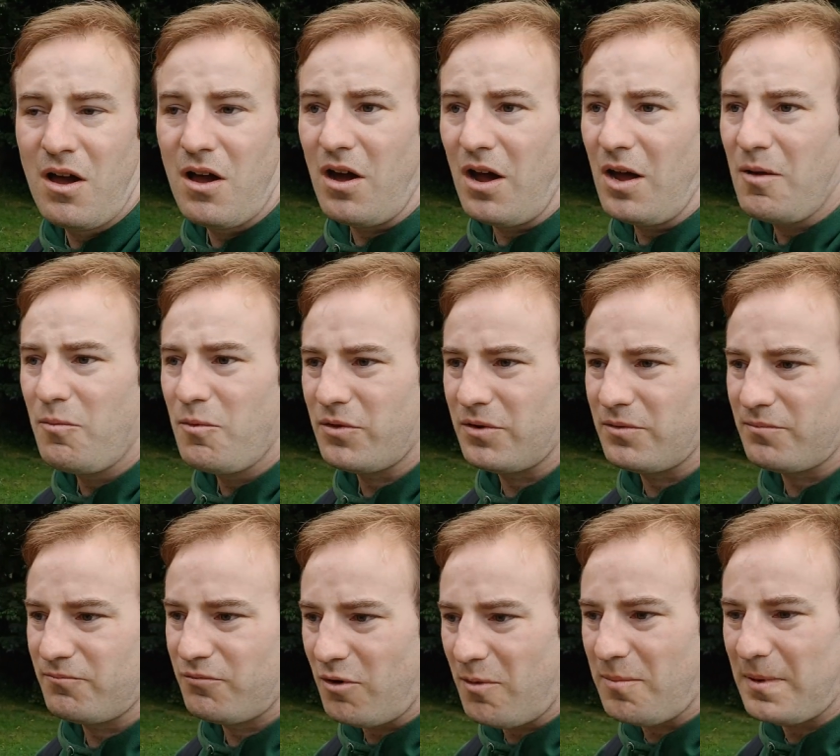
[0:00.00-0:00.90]
I wouldn't
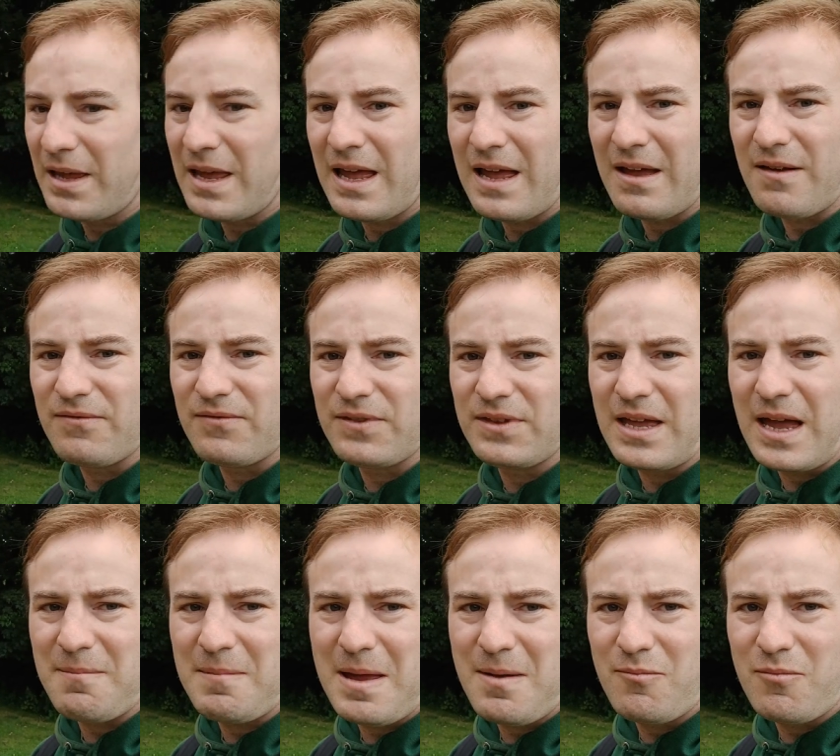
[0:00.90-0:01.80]
probably have
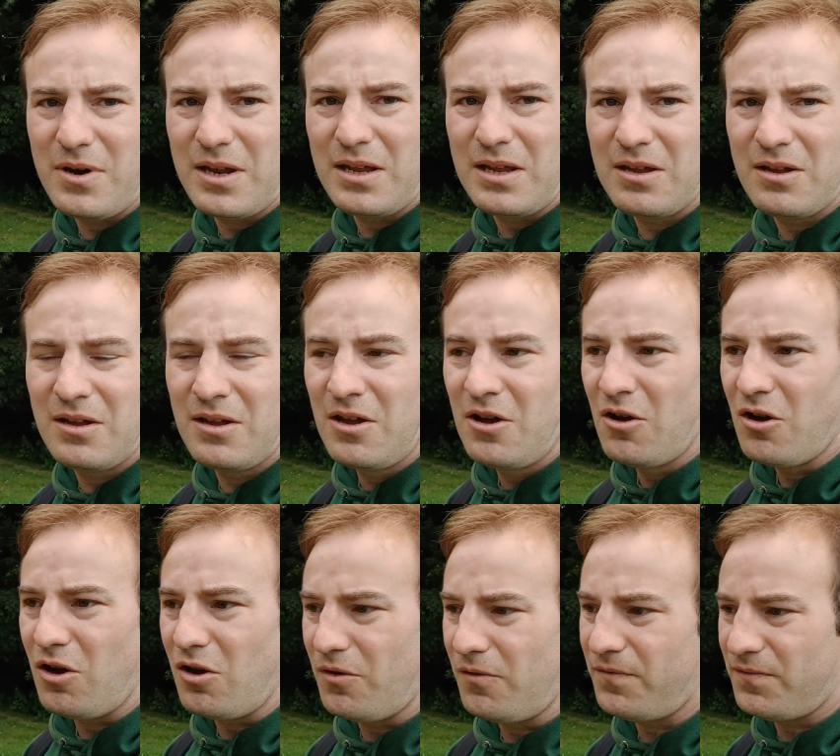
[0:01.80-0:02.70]
that memory
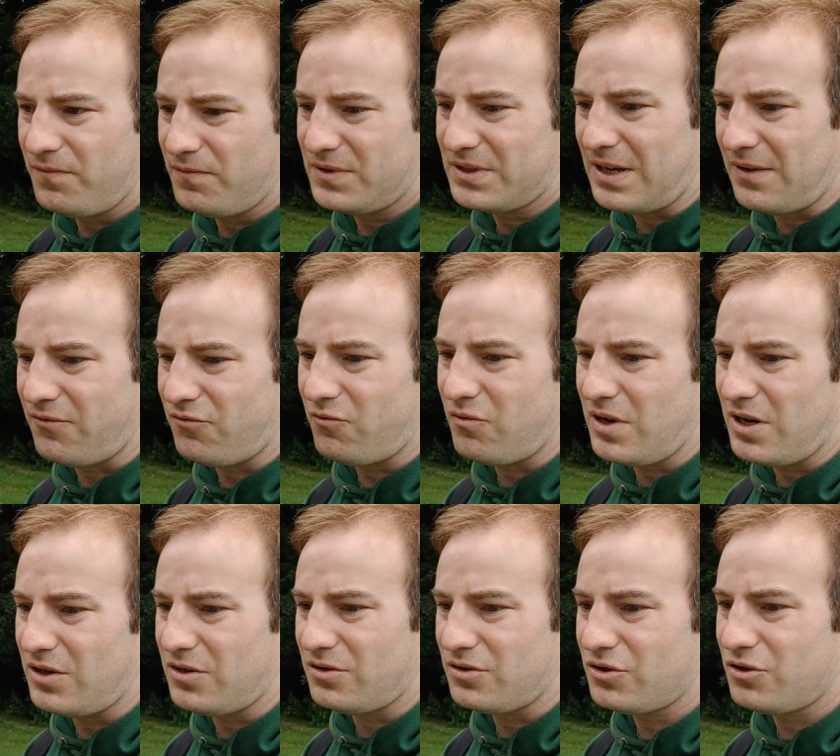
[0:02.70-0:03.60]
of Southern
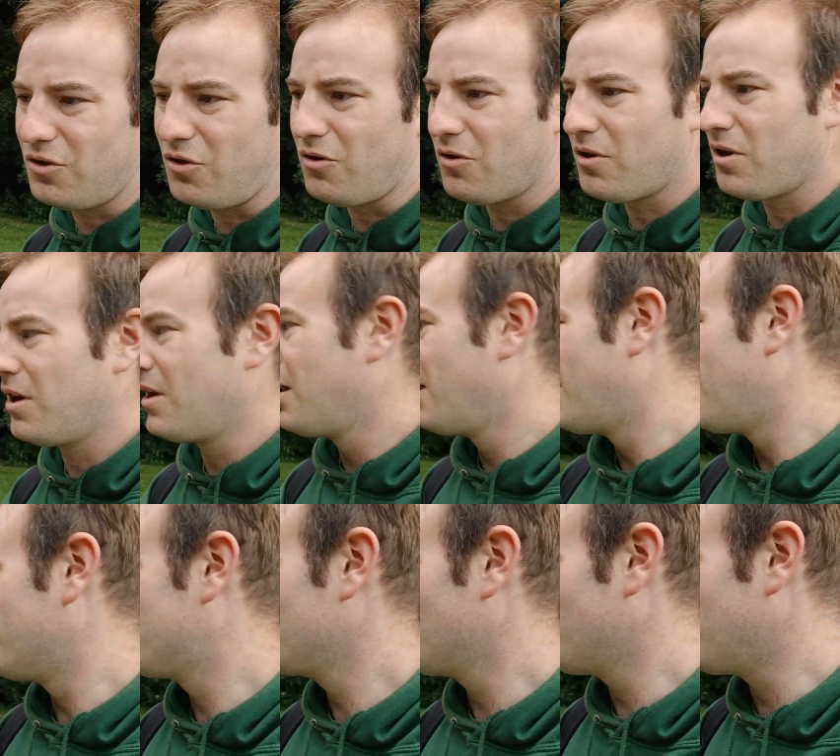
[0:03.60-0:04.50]
Region stock
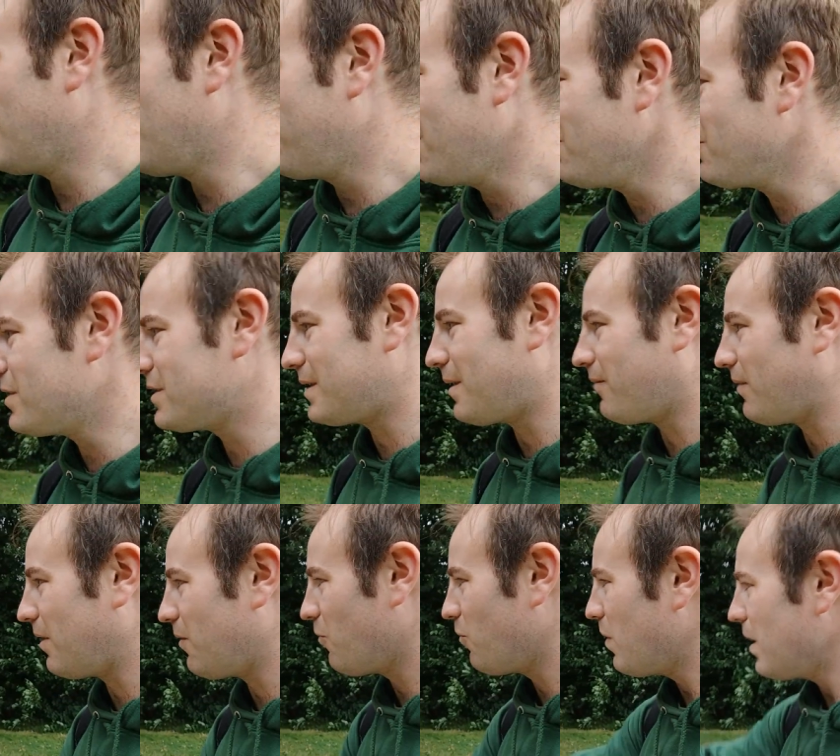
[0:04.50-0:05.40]
at all. Now I've noticed
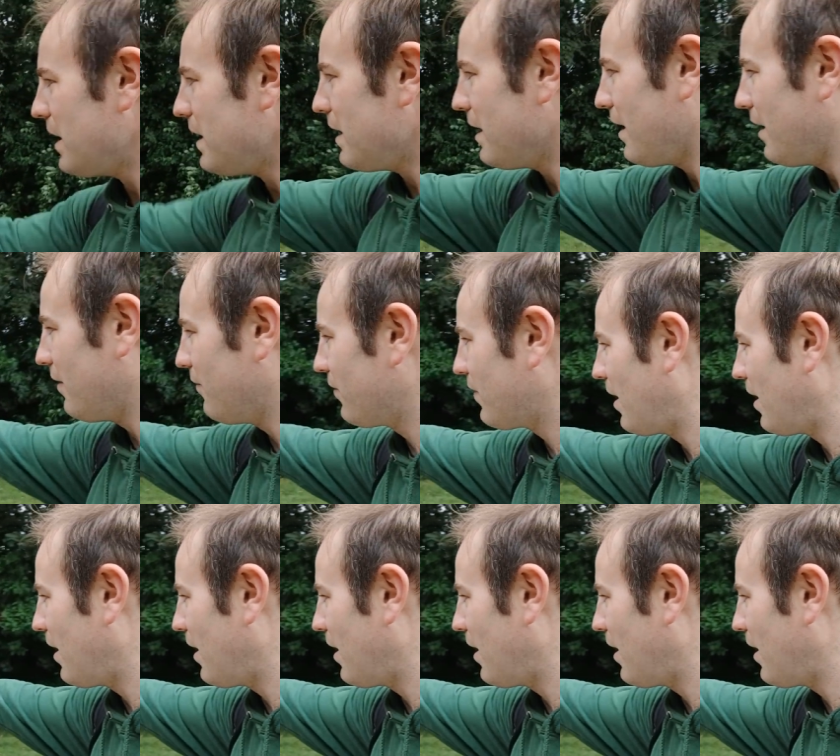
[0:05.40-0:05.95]
something. We have